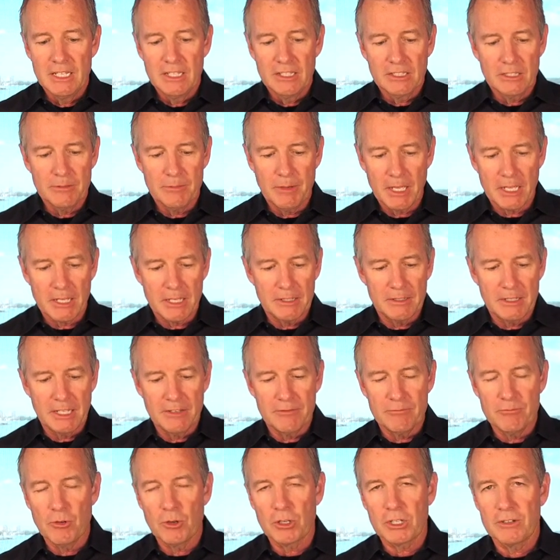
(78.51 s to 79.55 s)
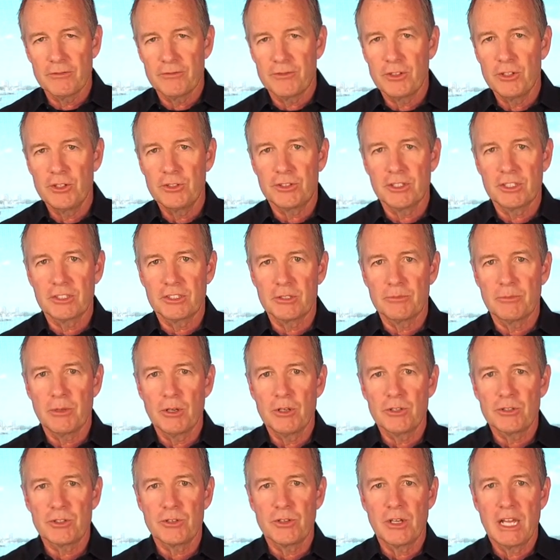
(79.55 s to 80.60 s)
To make it even more confusing,
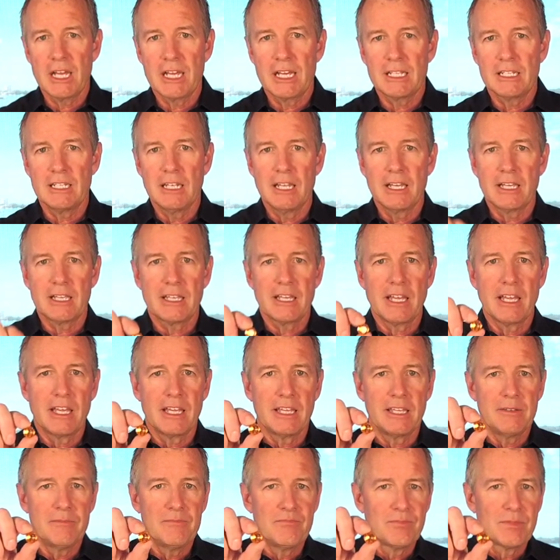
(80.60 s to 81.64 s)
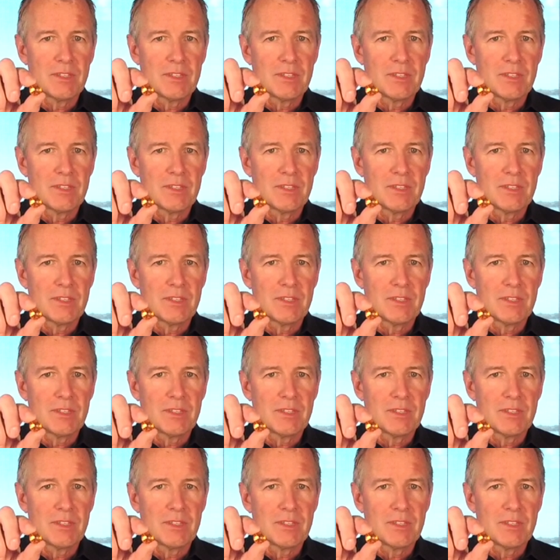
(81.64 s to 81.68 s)
suppose you had like a